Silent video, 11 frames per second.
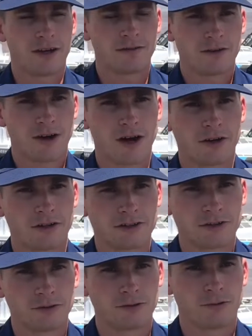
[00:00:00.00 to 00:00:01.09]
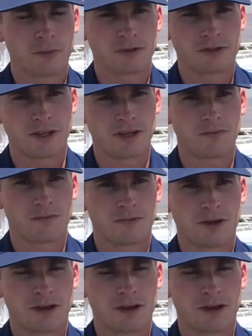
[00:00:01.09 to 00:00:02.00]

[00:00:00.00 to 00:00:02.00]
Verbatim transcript: honored to represent uh, my